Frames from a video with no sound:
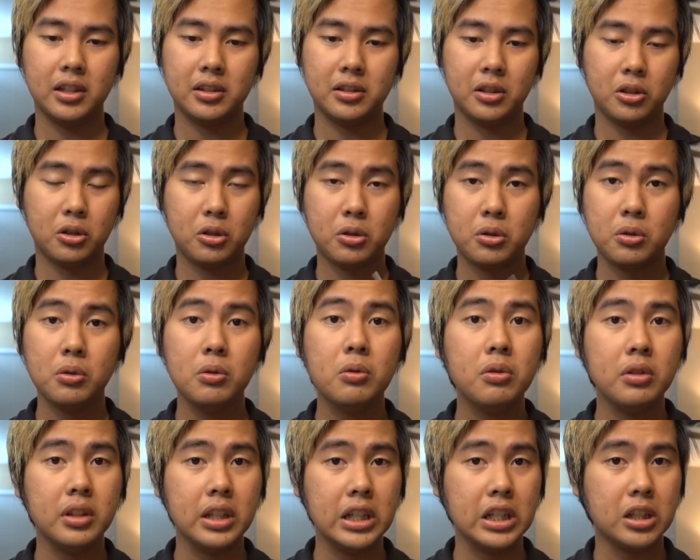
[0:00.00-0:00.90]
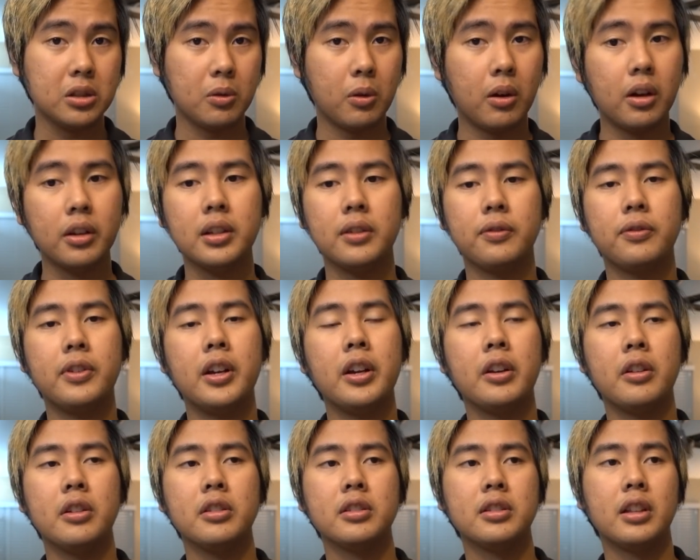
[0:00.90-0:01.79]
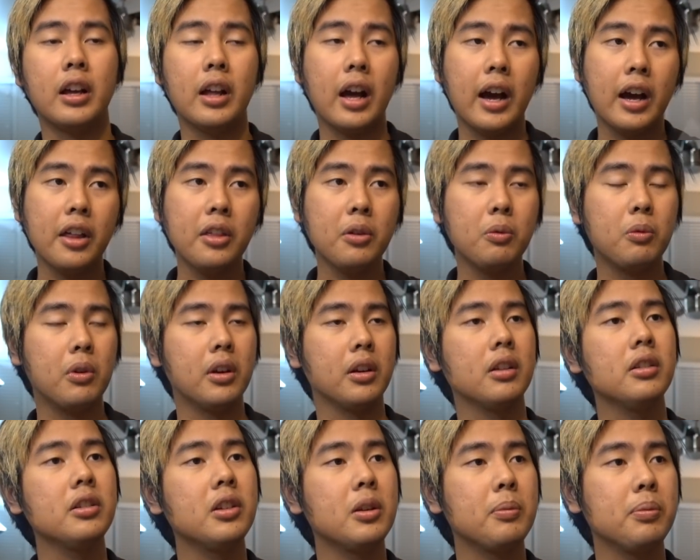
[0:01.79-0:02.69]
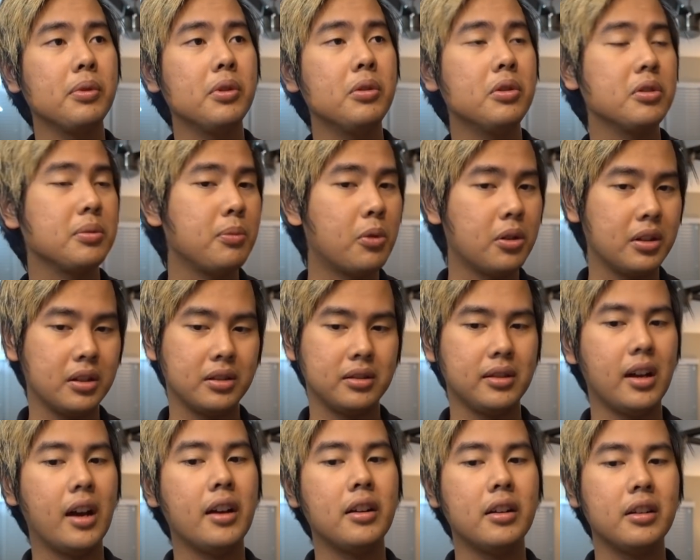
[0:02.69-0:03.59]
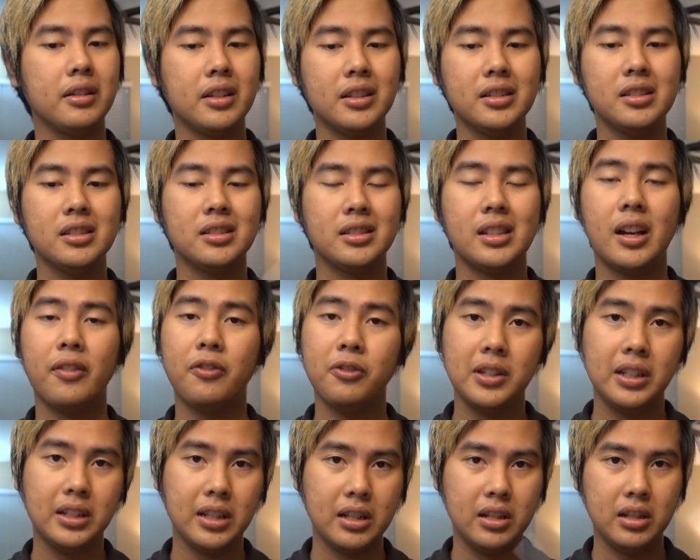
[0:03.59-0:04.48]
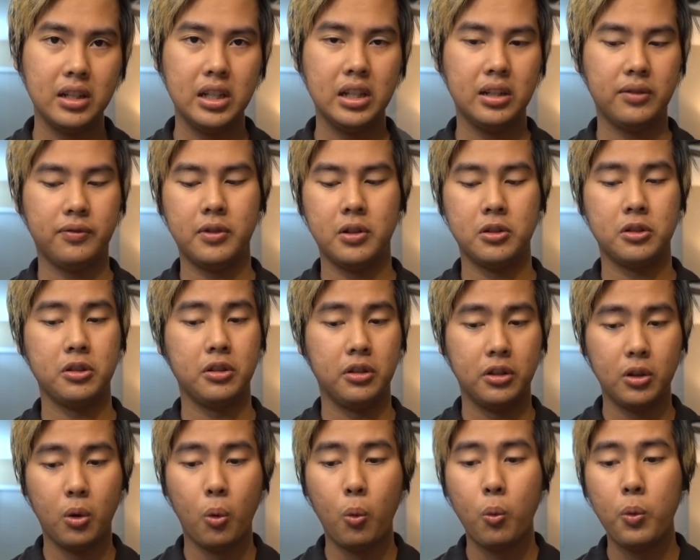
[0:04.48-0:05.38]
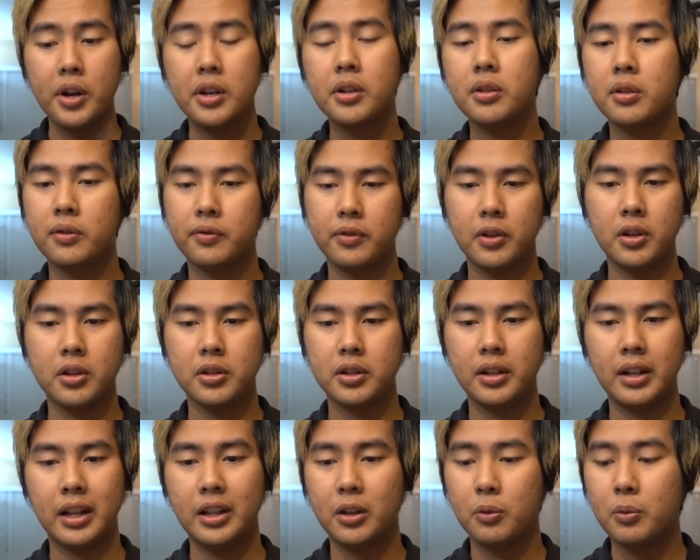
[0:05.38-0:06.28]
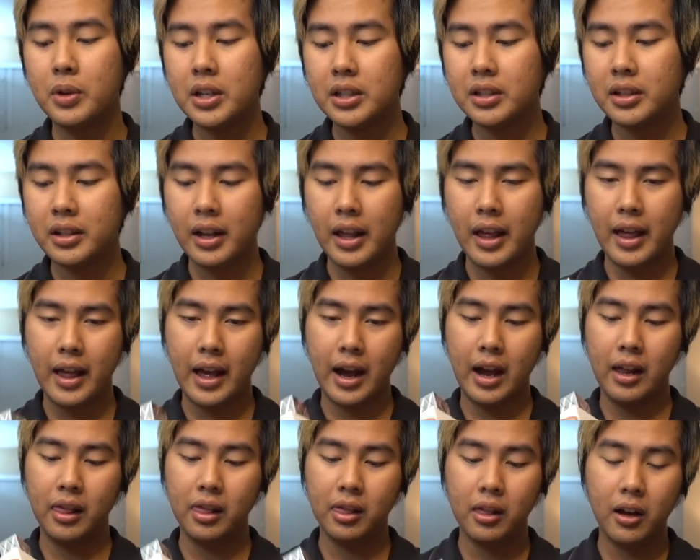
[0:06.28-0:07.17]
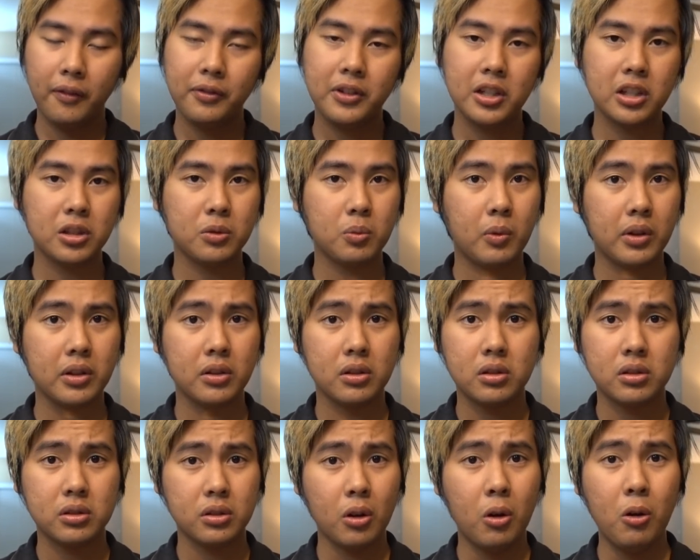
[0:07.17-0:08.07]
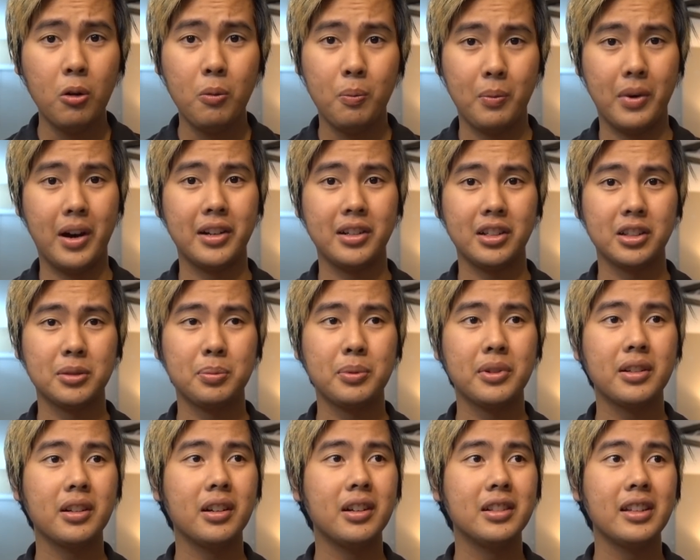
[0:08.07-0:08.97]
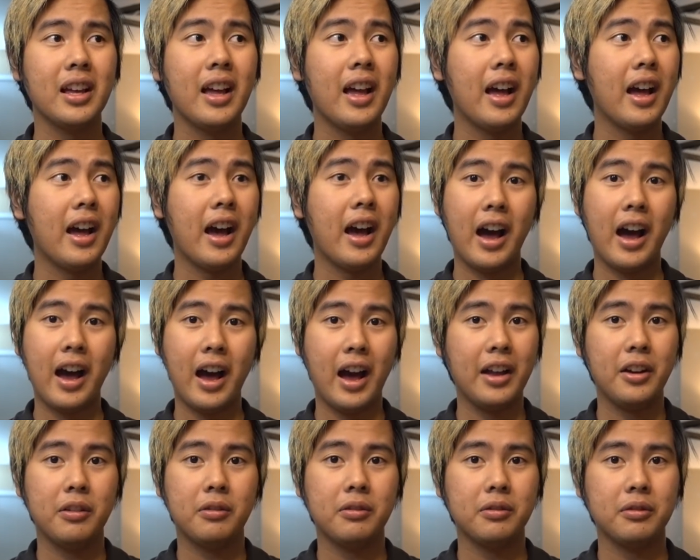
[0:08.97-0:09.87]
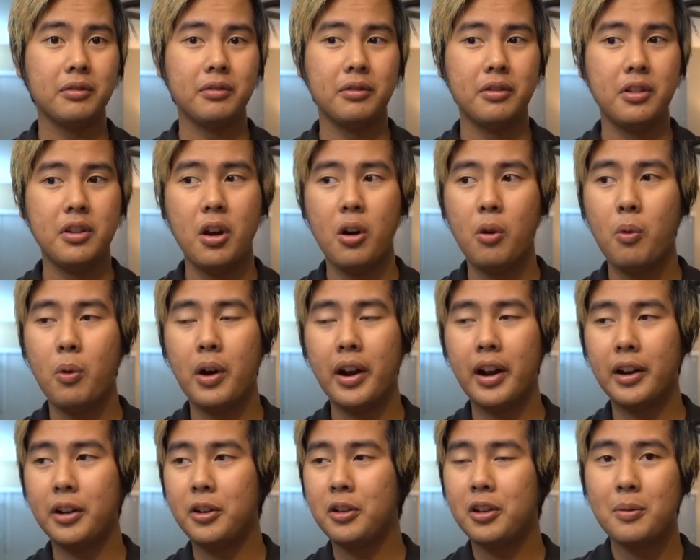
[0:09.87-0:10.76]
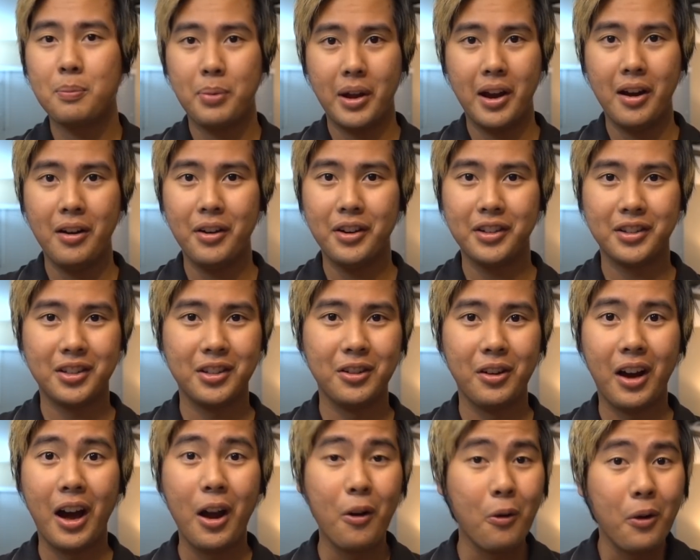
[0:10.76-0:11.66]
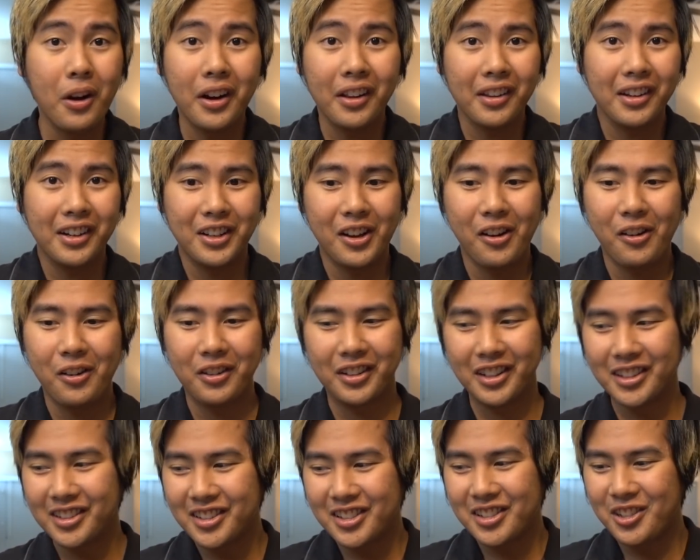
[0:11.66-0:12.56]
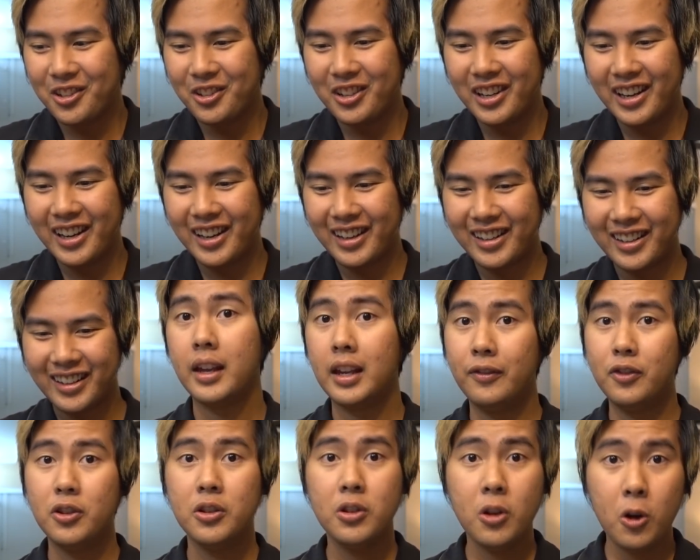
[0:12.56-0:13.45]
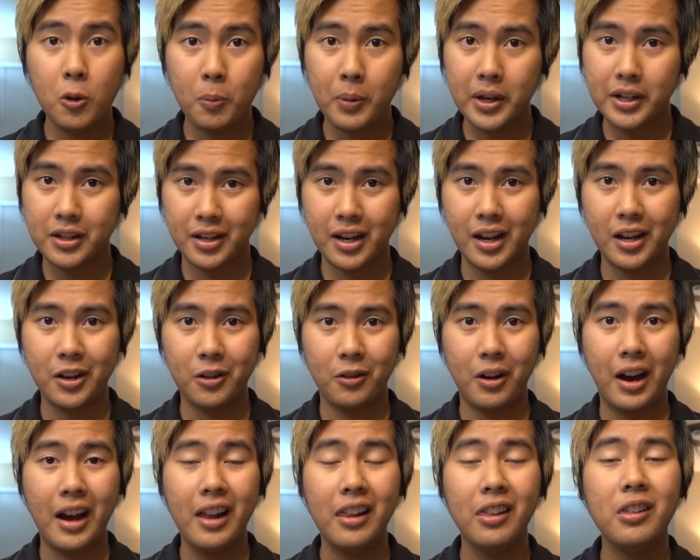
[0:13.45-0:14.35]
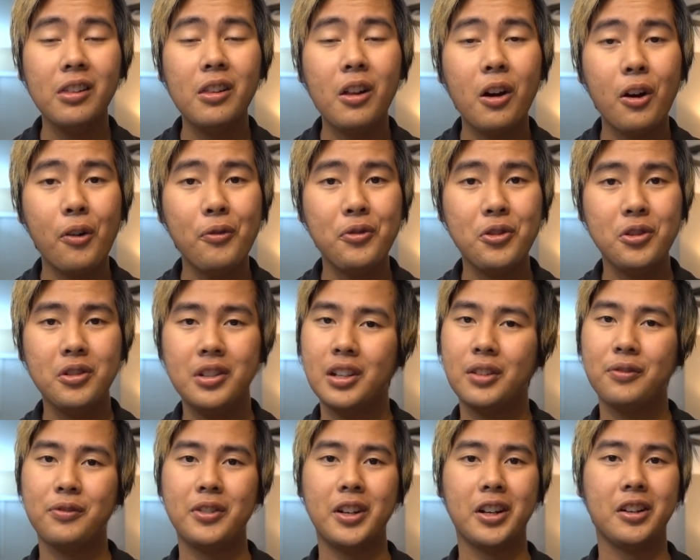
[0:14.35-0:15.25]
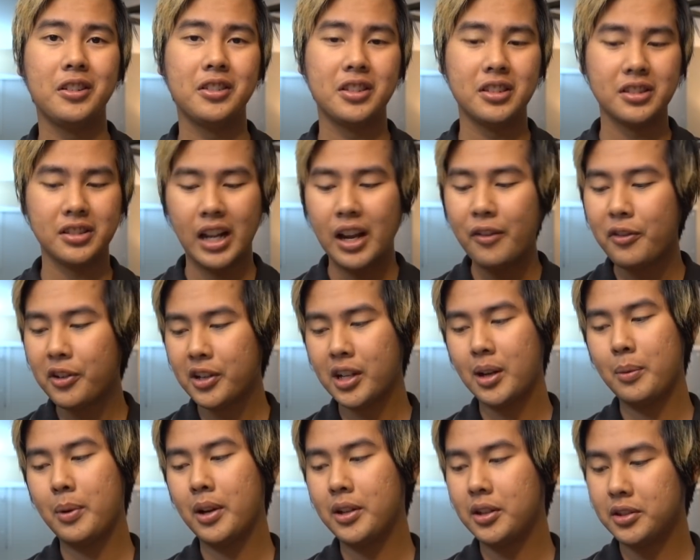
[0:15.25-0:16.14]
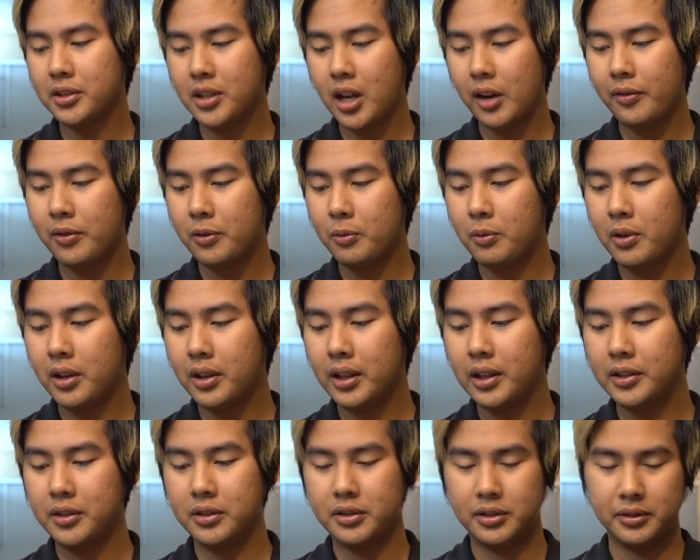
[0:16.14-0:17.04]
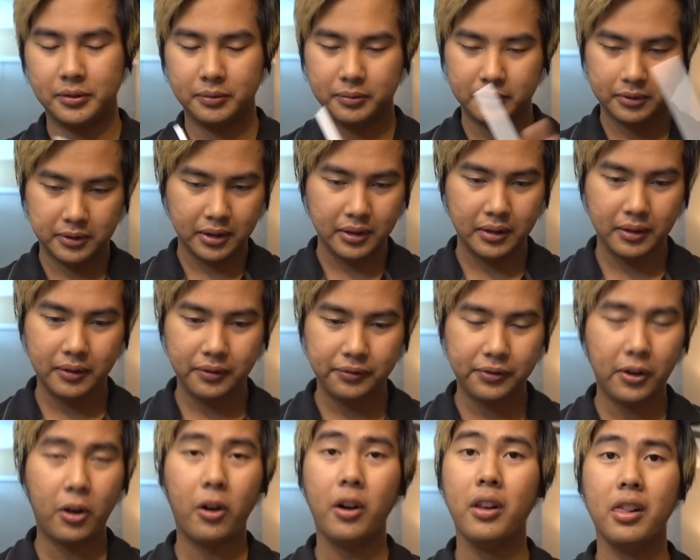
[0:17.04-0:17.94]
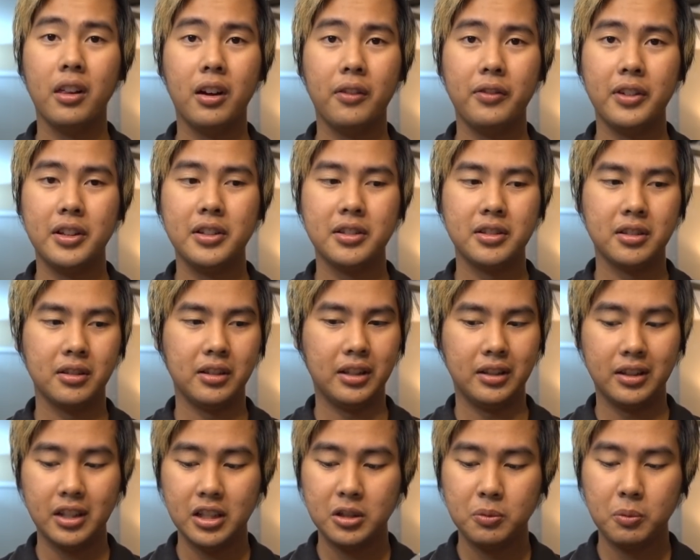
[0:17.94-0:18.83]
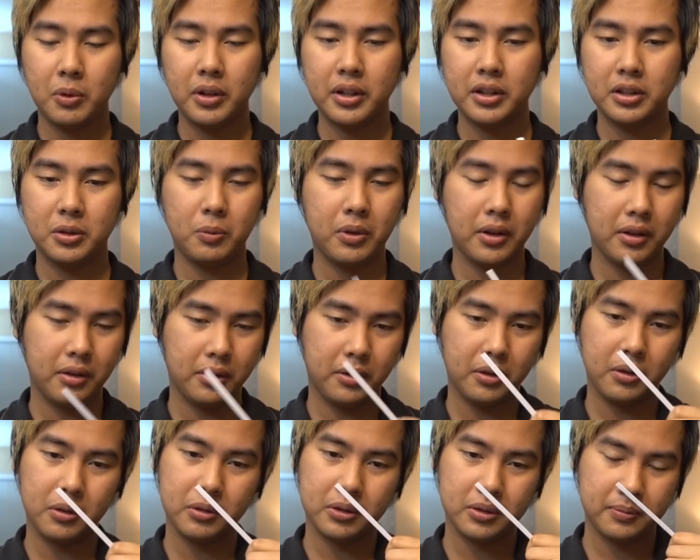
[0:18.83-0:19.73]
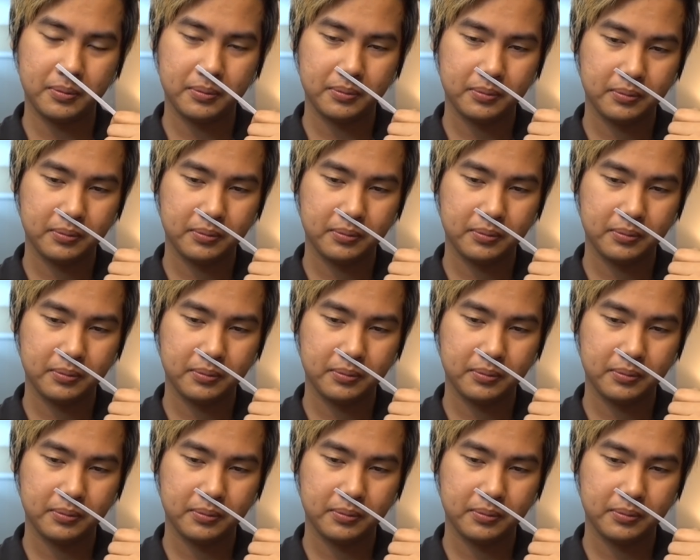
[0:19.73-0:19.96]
is the true niche quality fragrance. The other one, Clear Blue, is more designer. This is definitely the niche version, the winter version. And the reason I love this one so much is because I don't know what to compare it to. I really don't. This is unique. If you know my channel, I love unique fragrances. And every time I discover one, I just fall in love instantly. This one is one of those.